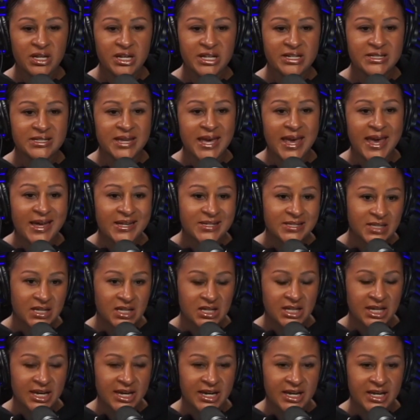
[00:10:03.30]
gets
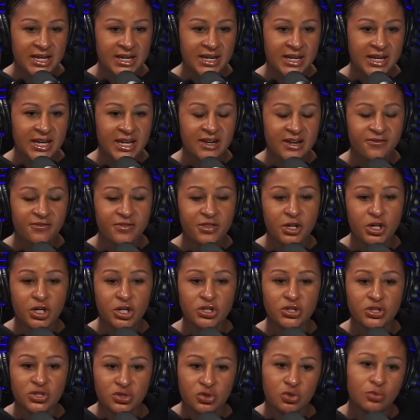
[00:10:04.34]
escalated if the
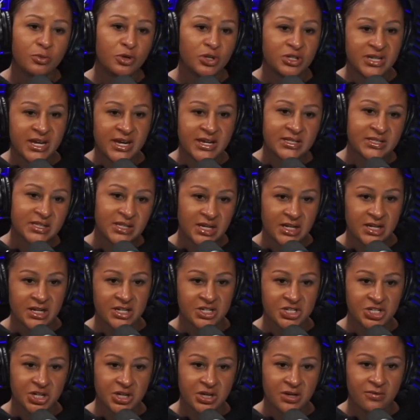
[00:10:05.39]
consumer takes the
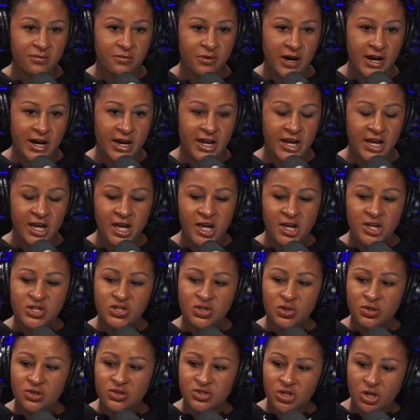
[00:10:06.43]
initiative, right?
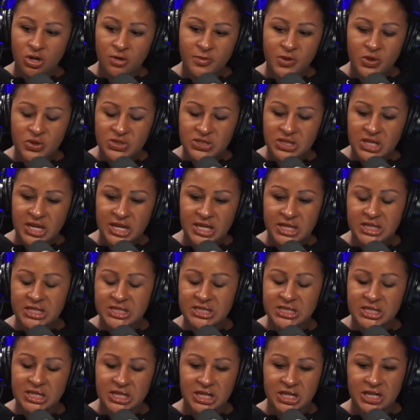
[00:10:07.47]
So there's almost like
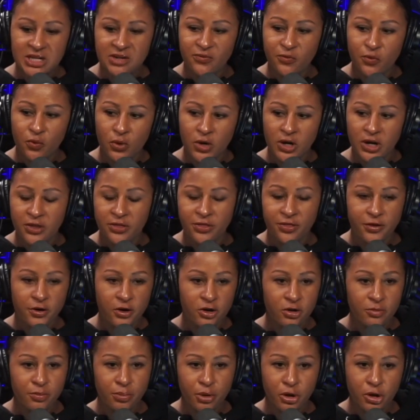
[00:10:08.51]
this need for a
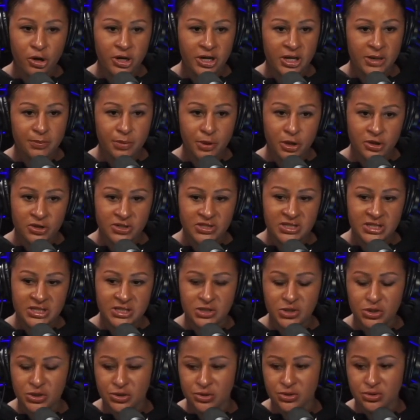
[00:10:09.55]
third party person
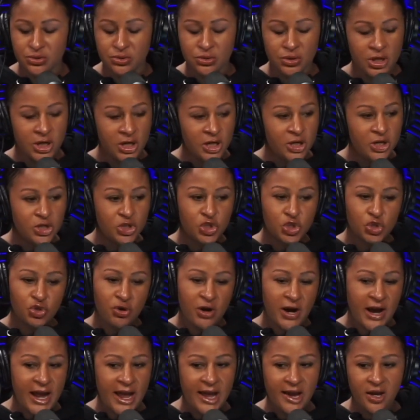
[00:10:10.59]
to
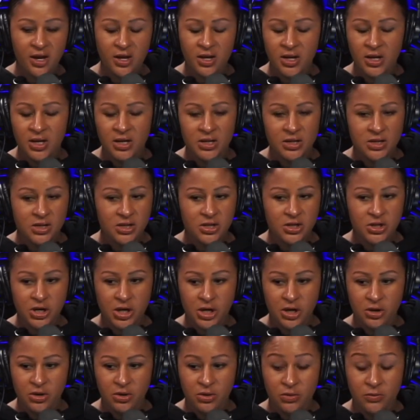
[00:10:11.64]
track,
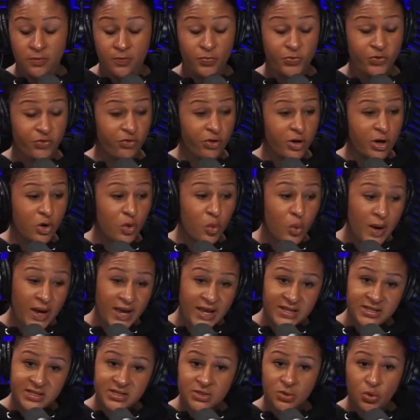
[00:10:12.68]

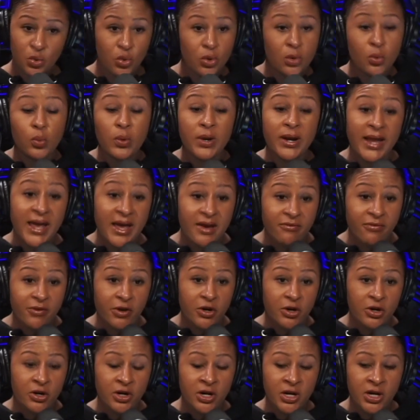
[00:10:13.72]
requests or
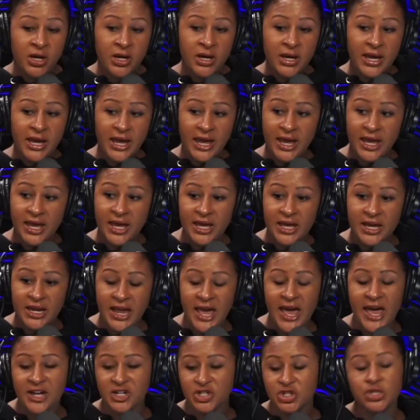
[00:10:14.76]
whatever, and
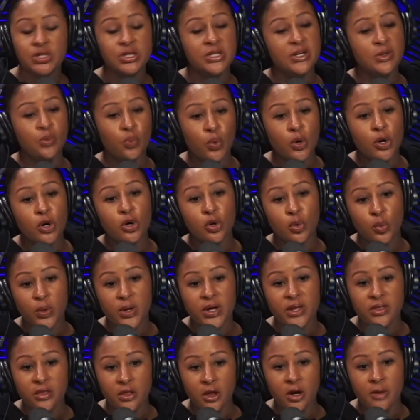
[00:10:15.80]
actually work
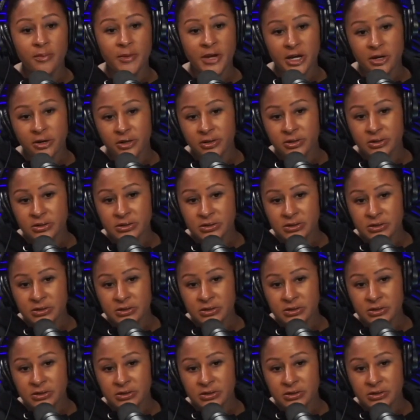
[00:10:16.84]
with lawmakers.